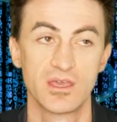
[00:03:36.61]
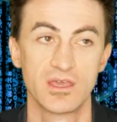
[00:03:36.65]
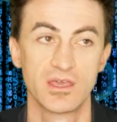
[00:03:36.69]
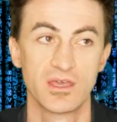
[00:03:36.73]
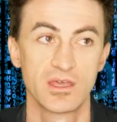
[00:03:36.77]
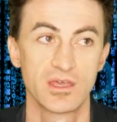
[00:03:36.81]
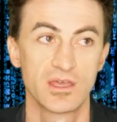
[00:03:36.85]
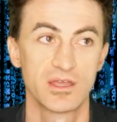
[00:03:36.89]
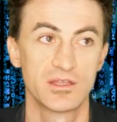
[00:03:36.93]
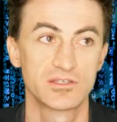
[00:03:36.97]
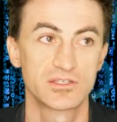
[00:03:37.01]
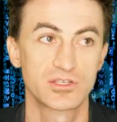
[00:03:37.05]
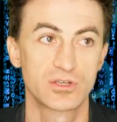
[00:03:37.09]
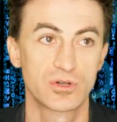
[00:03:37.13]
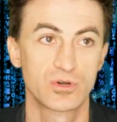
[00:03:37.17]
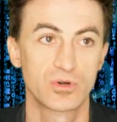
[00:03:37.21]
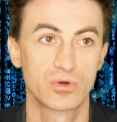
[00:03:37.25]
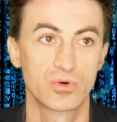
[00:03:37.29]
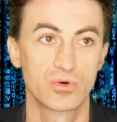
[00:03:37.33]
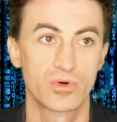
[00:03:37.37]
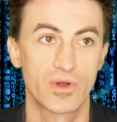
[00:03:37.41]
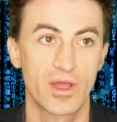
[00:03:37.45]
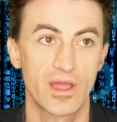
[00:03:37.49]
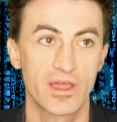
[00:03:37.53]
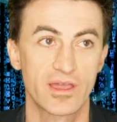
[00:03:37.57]
And so
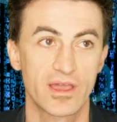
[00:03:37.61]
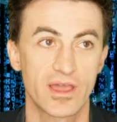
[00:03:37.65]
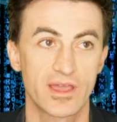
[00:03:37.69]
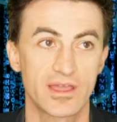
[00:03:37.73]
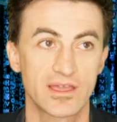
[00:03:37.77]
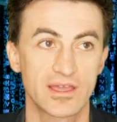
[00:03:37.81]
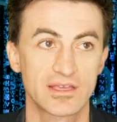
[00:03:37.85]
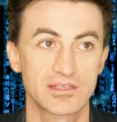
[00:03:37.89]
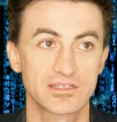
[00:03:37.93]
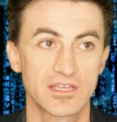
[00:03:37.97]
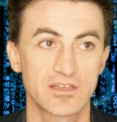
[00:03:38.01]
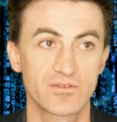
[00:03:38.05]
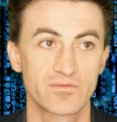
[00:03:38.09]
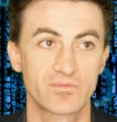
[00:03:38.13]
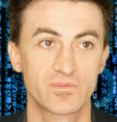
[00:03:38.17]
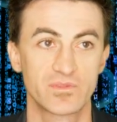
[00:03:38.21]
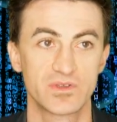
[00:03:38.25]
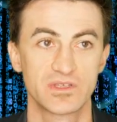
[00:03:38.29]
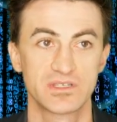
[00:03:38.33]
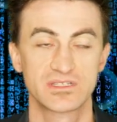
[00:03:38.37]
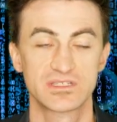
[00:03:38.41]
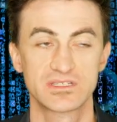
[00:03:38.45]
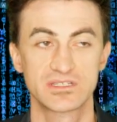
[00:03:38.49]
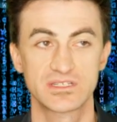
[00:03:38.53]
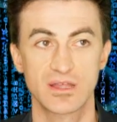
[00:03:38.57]
I guess I've
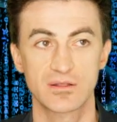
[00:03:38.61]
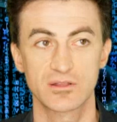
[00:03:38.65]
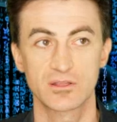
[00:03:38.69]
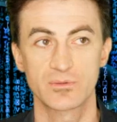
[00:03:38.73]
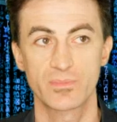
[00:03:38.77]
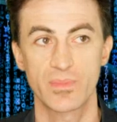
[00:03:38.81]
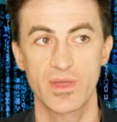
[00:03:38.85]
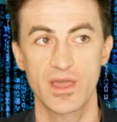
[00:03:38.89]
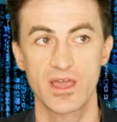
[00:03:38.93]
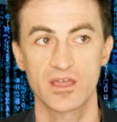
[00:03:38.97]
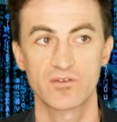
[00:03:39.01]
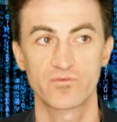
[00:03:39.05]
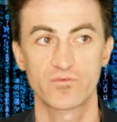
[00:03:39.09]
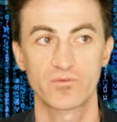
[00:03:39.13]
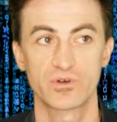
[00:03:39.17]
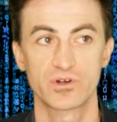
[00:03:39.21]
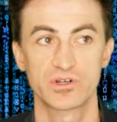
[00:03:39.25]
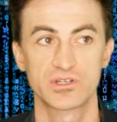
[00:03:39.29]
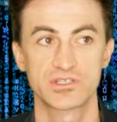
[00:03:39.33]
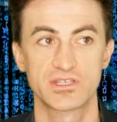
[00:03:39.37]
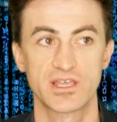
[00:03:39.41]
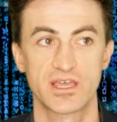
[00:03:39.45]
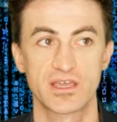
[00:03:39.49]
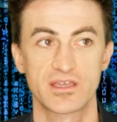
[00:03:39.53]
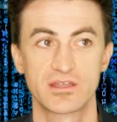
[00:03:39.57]
stepped back for a
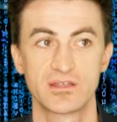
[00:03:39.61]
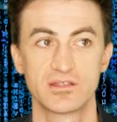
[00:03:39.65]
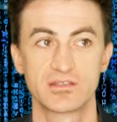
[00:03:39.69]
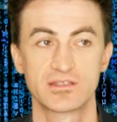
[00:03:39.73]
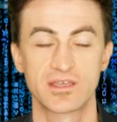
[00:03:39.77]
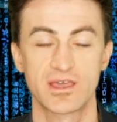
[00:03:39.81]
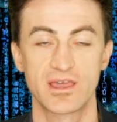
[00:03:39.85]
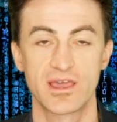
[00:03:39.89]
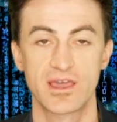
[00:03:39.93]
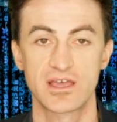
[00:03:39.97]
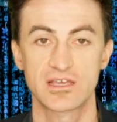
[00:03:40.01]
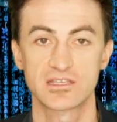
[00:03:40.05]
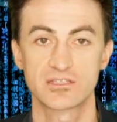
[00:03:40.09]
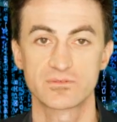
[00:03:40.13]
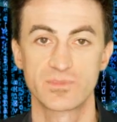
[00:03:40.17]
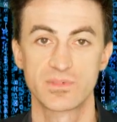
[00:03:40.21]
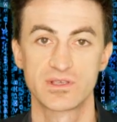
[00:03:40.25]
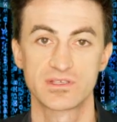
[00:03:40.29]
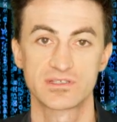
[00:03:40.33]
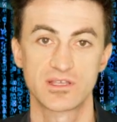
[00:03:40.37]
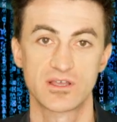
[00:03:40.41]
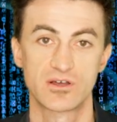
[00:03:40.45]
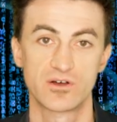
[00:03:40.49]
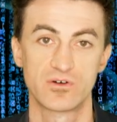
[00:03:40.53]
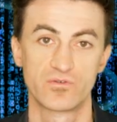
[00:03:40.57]
second to ask
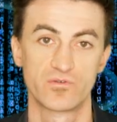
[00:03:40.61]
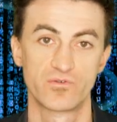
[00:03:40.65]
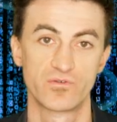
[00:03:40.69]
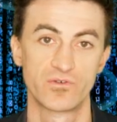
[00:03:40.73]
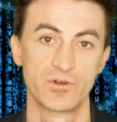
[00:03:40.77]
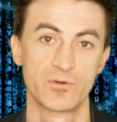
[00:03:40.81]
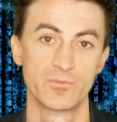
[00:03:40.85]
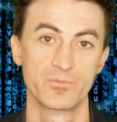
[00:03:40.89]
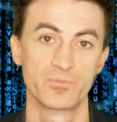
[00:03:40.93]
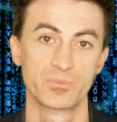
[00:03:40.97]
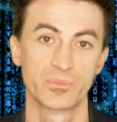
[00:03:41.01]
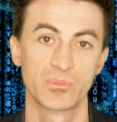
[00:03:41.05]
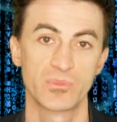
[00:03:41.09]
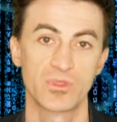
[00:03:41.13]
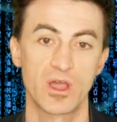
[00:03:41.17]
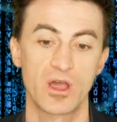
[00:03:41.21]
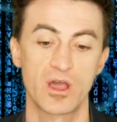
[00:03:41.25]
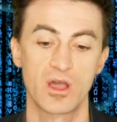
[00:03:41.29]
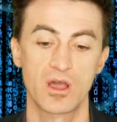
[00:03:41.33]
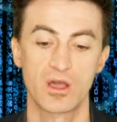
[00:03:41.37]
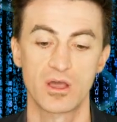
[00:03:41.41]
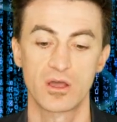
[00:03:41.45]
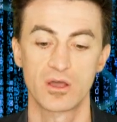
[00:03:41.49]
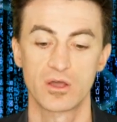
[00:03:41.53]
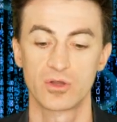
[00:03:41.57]
myself,
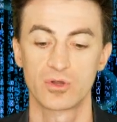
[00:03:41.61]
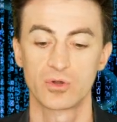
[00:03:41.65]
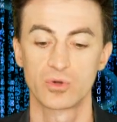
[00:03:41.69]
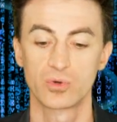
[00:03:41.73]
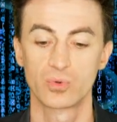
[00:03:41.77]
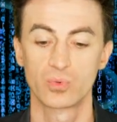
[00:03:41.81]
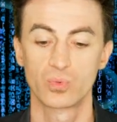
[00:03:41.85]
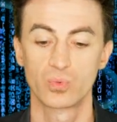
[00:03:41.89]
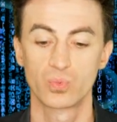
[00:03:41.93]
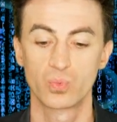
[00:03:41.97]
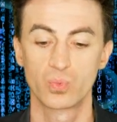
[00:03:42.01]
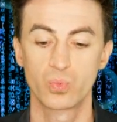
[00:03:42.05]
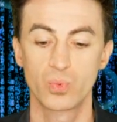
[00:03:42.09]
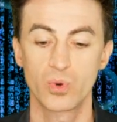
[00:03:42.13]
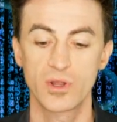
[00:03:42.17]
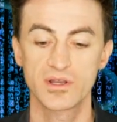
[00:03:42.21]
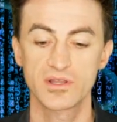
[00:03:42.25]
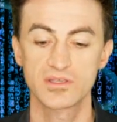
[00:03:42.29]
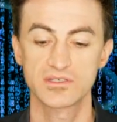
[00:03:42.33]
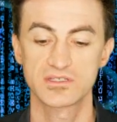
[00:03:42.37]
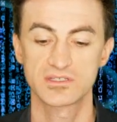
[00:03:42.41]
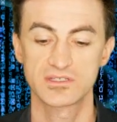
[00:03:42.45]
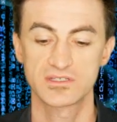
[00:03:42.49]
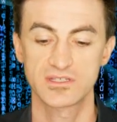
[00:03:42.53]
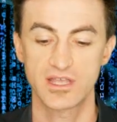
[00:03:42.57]
what is
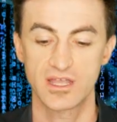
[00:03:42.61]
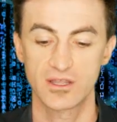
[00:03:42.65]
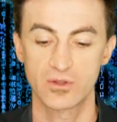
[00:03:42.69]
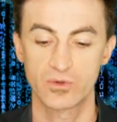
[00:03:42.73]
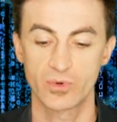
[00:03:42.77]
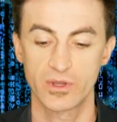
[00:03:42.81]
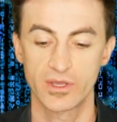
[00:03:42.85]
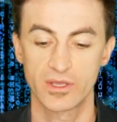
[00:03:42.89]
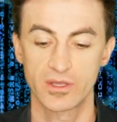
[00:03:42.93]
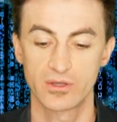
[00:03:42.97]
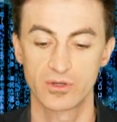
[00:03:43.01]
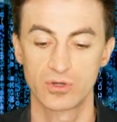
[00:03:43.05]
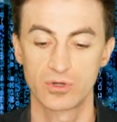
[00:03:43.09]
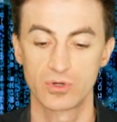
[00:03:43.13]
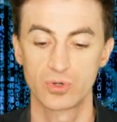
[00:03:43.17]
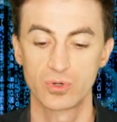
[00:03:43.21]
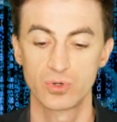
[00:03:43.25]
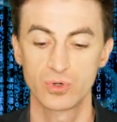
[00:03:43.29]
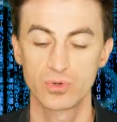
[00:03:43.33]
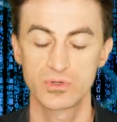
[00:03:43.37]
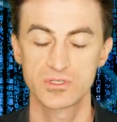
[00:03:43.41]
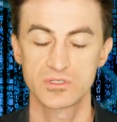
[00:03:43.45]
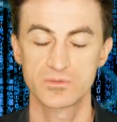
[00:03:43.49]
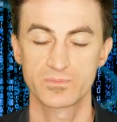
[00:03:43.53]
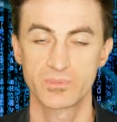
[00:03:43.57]
SegWit? Who
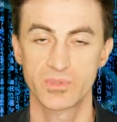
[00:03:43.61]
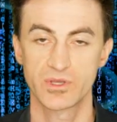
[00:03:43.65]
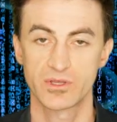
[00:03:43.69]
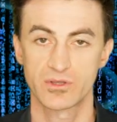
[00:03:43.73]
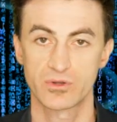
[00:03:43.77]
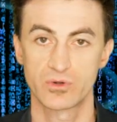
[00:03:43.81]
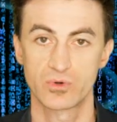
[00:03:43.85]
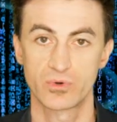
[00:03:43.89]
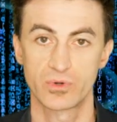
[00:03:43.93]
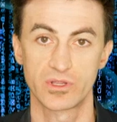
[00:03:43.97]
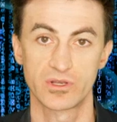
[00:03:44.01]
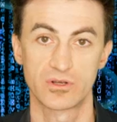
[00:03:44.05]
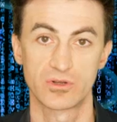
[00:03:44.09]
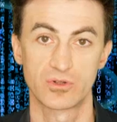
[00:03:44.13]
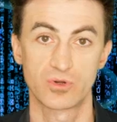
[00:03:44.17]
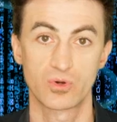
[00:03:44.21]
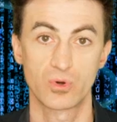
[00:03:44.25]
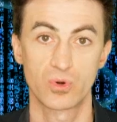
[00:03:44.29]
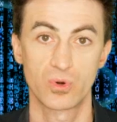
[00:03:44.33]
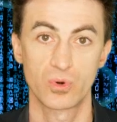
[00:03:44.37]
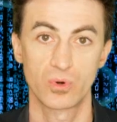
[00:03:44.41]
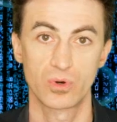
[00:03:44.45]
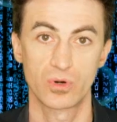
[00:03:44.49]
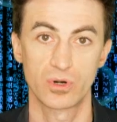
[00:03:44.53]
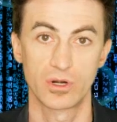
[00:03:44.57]
is Bitcoin
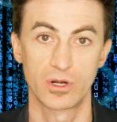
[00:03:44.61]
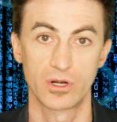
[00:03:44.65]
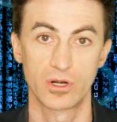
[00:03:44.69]
Core?